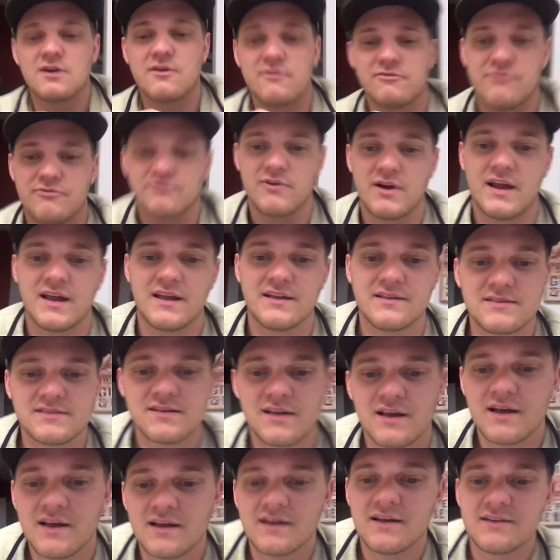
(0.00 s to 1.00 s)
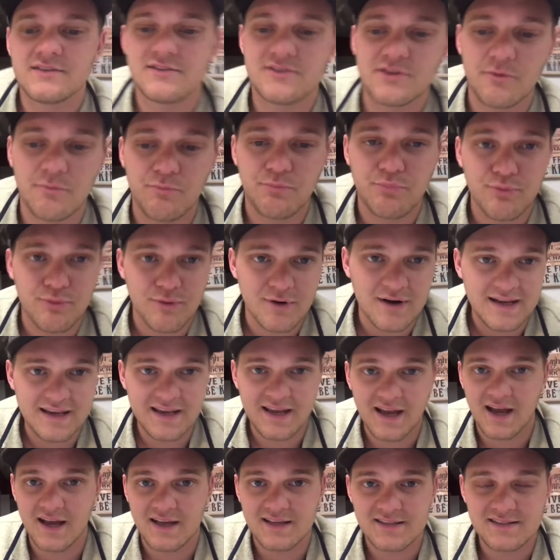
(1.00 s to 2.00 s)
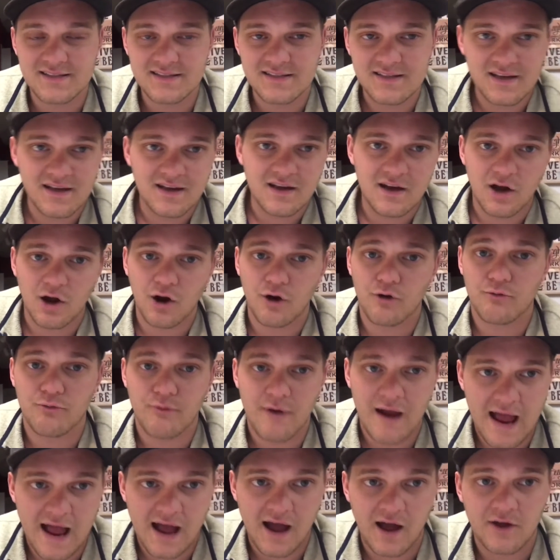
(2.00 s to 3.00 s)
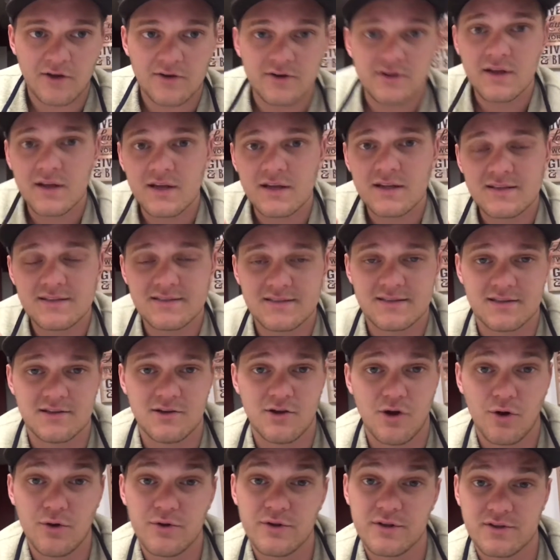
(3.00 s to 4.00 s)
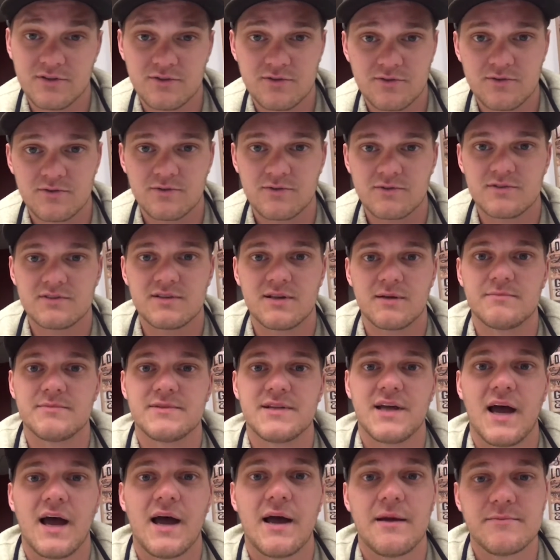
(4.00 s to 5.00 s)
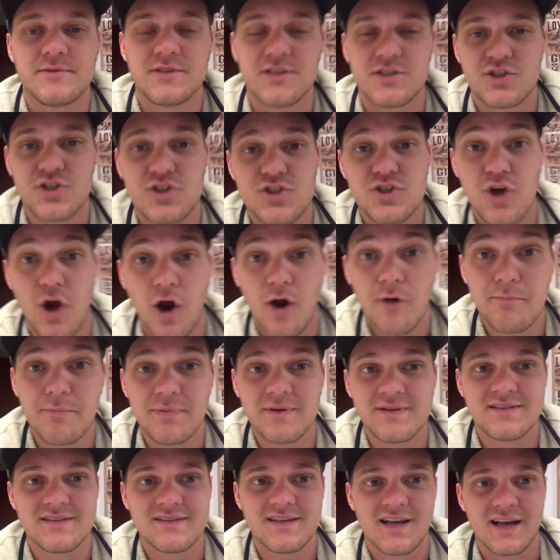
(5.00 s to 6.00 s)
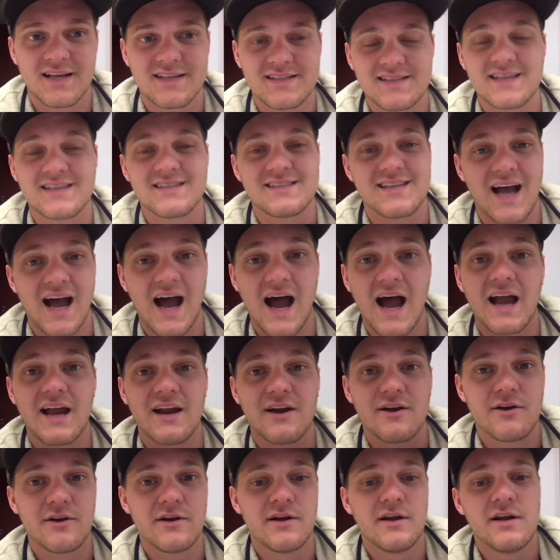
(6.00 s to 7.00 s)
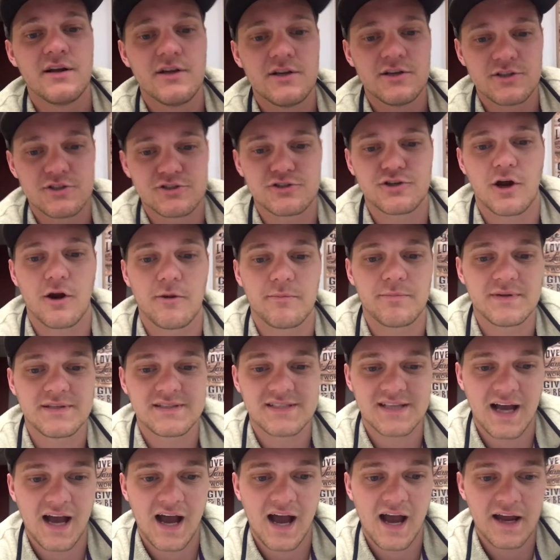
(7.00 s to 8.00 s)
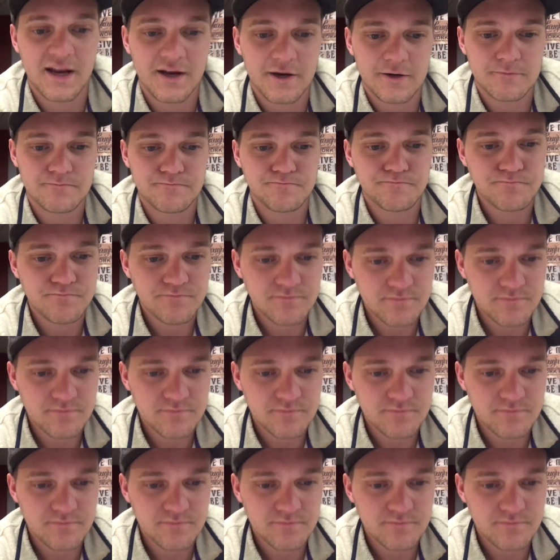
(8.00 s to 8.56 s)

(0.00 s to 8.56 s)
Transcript: our friends to bring us around to know the truth sometimes, and sharpens us as iron sharpens iron.